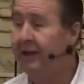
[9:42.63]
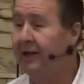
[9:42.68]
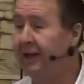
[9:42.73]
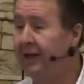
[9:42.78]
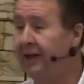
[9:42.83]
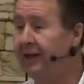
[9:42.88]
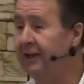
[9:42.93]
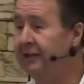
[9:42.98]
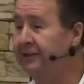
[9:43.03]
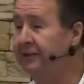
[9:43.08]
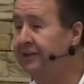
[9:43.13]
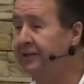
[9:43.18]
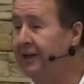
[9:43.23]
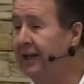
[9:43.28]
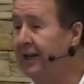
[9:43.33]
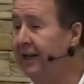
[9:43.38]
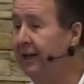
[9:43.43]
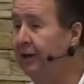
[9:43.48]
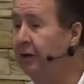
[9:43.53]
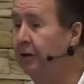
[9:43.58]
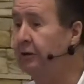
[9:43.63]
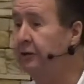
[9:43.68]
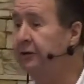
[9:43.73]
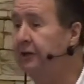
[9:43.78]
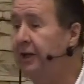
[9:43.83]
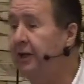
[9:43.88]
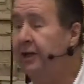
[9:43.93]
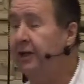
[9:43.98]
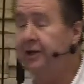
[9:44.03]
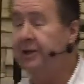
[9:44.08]
He doesn't say that. He goes,
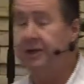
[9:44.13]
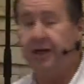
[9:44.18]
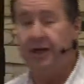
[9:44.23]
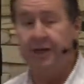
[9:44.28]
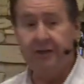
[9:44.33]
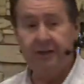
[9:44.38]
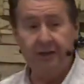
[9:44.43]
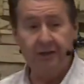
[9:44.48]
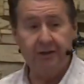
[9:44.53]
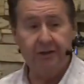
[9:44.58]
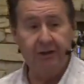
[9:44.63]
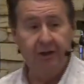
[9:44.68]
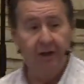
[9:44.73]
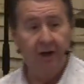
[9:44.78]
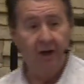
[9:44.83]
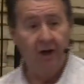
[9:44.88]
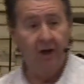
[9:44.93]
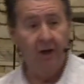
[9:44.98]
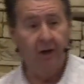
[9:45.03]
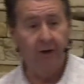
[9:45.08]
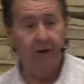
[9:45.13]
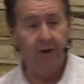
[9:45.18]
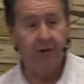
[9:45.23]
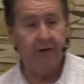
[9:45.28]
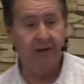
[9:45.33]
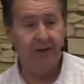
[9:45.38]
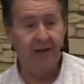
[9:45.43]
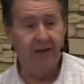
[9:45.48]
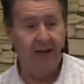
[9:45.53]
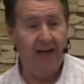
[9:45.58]
"Jesus
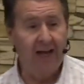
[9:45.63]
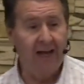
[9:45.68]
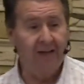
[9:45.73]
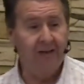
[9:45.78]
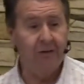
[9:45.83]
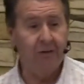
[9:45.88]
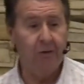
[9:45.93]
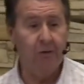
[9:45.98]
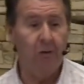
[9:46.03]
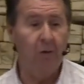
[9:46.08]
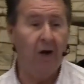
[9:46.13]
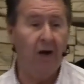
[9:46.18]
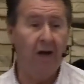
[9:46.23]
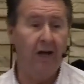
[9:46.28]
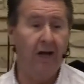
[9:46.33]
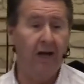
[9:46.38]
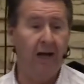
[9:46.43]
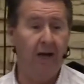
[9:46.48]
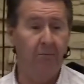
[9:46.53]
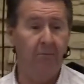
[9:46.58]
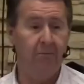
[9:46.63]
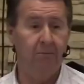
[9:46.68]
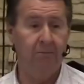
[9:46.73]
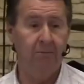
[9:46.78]
understands who I am."